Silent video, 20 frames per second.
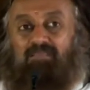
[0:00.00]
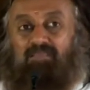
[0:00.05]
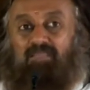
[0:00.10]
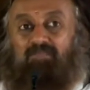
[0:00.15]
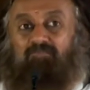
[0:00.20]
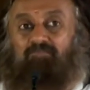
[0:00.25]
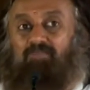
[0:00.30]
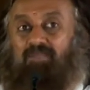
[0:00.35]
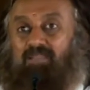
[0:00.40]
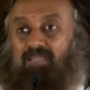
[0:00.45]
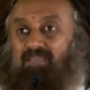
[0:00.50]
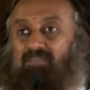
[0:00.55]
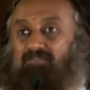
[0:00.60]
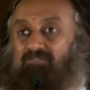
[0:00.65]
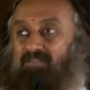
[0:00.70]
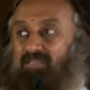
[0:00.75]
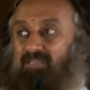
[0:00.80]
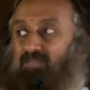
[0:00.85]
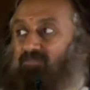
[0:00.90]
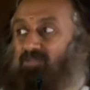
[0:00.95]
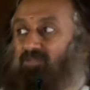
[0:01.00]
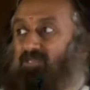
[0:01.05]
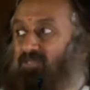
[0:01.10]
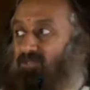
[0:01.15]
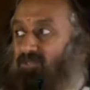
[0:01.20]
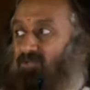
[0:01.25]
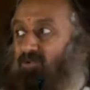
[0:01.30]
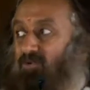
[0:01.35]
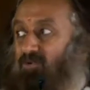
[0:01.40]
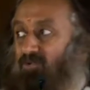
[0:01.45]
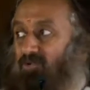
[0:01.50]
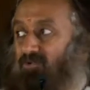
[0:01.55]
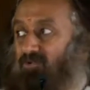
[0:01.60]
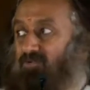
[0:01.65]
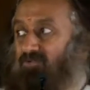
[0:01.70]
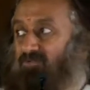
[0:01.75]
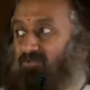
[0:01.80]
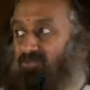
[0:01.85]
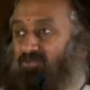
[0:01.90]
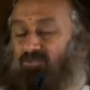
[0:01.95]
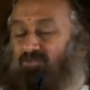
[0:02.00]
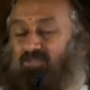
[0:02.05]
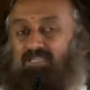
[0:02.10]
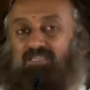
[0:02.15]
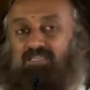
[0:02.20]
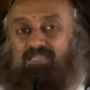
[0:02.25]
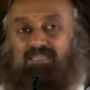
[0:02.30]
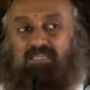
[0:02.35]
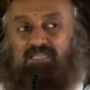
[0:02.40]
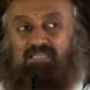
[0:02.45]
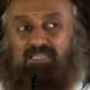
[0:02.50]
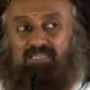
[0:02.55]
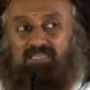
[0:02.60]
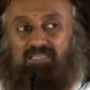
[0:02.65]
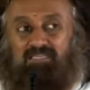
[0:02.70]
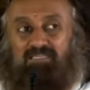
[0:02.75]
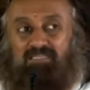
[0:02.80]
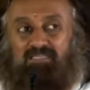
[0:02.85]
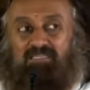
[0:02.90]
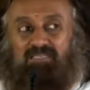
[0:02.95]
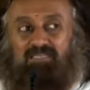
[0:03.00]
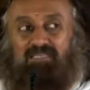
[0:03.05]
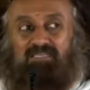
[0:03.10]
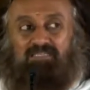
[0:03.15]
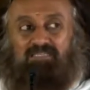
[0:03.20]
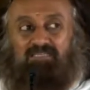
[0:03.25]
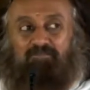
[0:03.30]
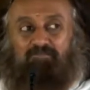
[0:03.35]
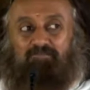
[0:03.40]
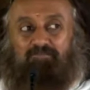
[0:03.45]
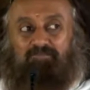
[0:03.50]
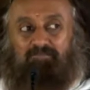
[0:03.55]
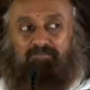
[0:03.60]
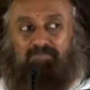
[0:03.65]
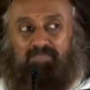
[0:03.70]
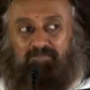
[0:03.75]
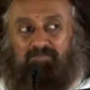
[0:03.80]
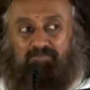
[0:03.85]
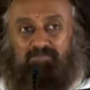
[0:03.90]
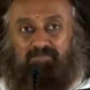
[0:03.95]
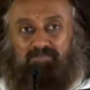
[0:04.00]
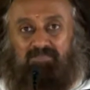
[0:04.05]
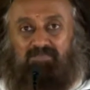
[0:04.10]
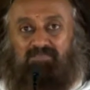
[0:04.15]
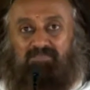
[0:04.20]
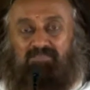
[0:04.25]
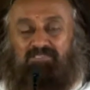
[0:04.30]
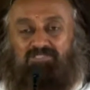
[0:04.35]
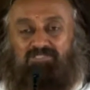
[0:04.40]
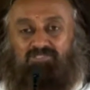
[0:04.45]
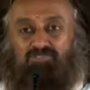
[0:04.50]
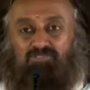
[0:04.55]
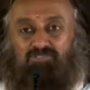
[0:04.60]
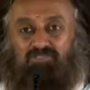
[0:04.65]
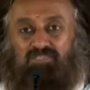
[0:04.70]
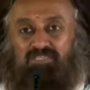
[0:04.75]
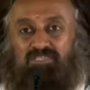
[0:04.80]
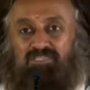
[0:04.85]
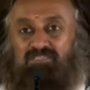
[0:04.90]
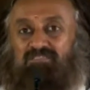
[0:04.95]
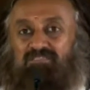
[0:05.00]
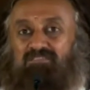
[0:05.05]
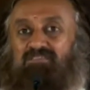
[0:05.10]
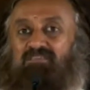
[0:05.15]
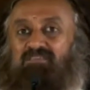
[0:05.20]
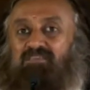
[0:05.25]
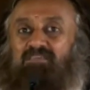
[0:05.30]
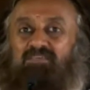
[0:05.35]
can play a very big role. You can connect the people in the street